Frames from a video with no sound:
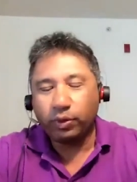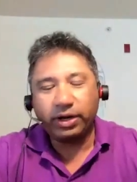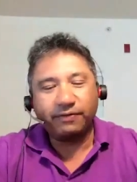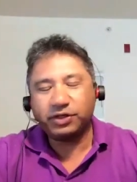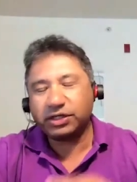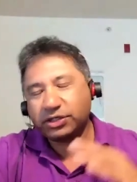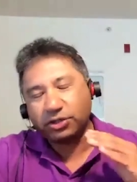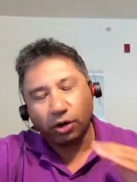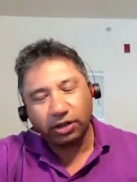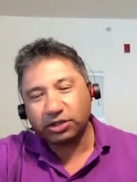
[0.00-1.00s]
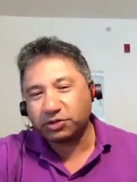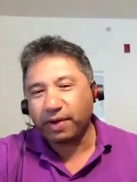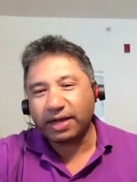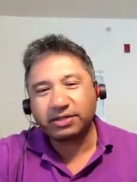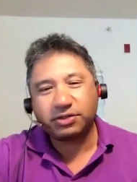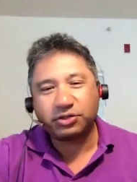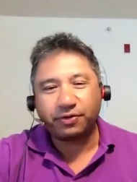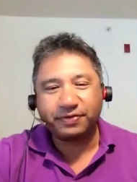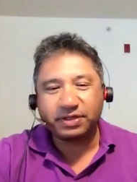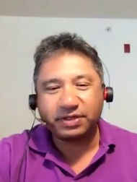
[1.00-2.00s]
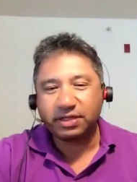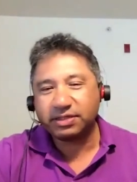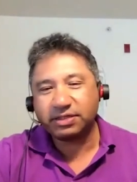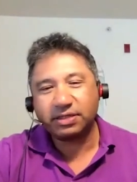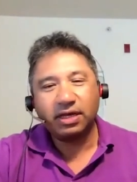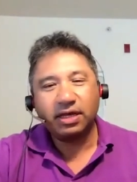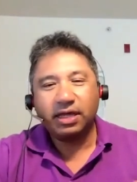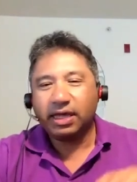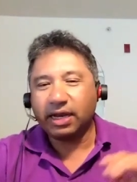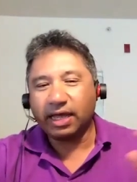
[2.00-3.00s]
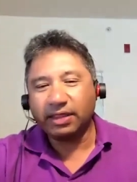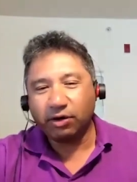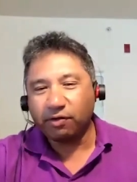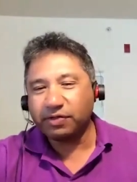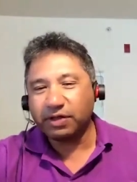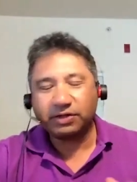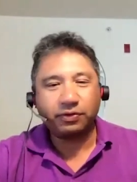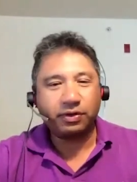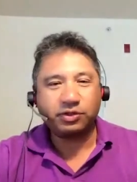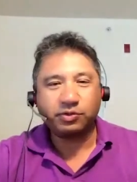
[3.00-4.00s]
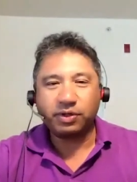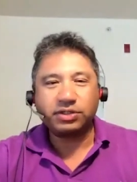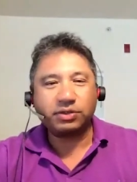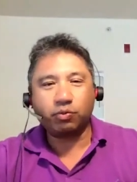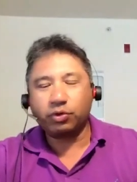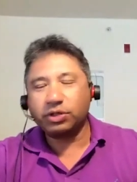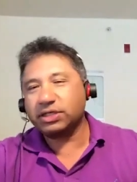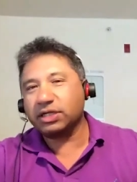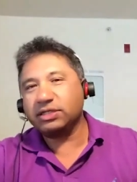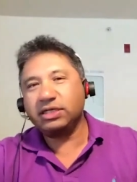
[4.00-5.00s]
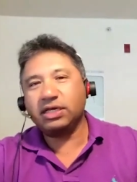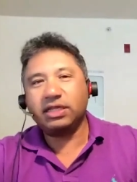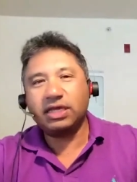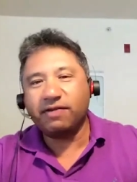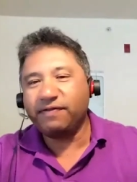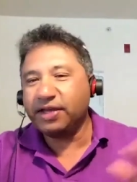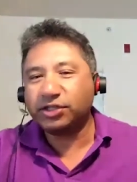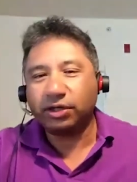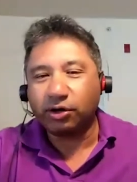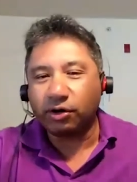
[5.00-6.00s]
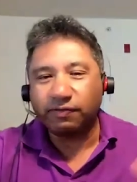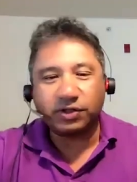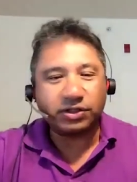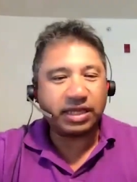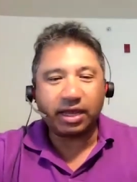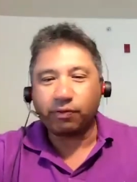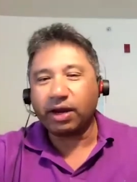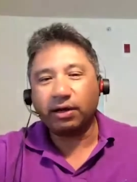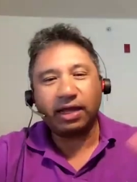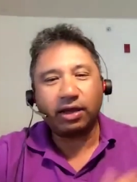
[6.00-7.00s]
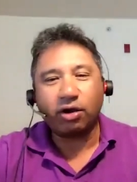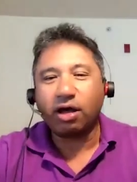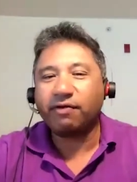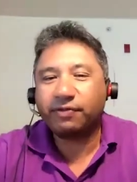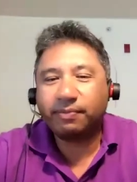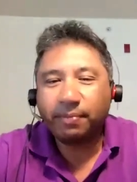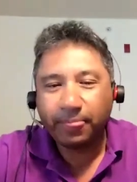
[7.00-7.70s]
we have just started to scratch the surface to this, and I think over the next 2 years we're just going to see the innovation curve just take off.